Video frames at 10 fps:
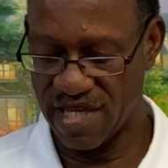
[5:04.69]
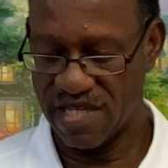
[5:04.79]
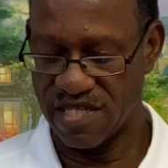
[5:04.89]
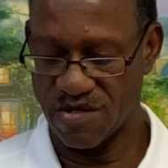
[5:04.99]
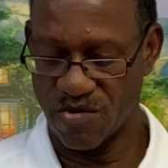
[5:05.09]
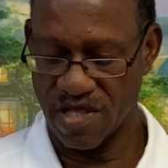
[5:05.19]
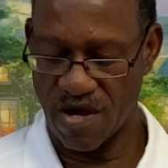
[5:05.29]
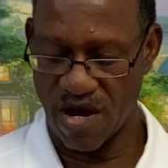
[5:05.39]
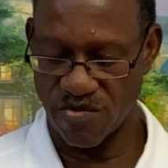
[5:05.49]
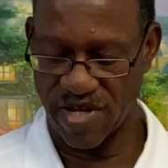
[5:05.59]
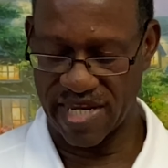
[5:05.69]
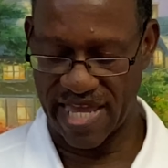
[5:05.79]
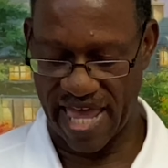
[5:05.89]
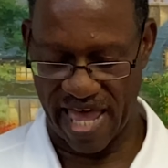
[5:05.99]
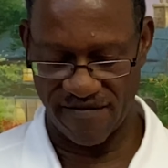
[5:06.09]
You will already
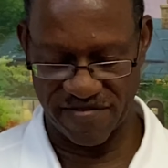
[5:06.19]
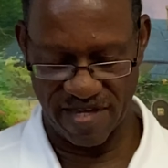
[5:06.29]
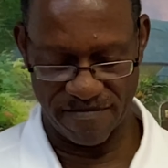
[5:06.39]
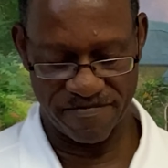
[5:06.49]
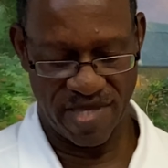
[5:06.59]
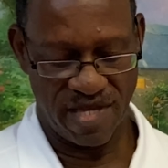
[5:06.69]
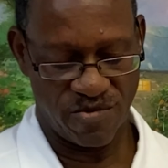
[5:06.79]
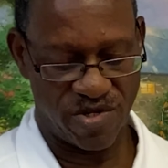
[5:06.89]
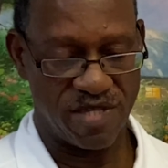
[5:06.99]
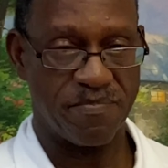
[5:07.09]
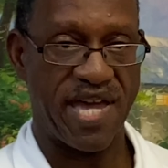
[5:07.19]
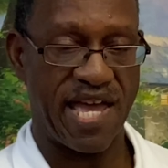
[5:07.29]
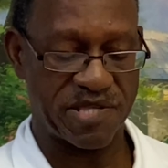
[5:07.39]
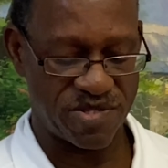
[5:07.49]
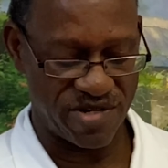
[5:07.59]
have them when the
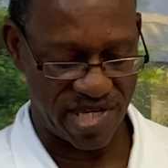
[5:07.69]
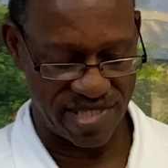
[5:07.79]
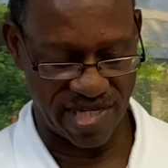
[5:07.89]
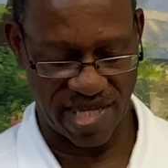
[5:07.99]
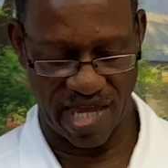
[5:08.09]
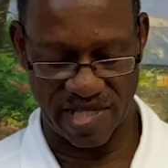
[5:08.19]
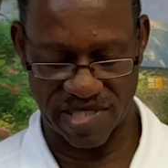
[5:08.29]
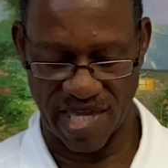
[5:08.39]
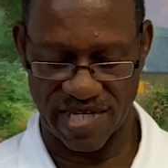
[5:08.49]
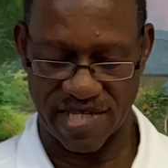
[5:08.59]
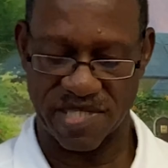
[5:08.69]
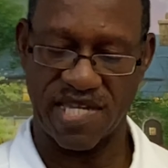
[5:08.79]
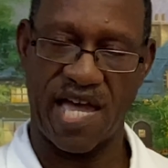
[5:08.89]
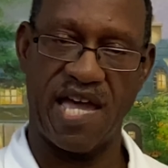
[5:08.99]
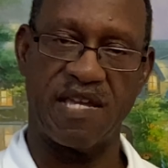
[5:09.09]
pastor indicates that it is
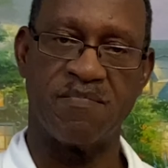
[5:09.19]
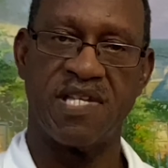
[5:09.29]
time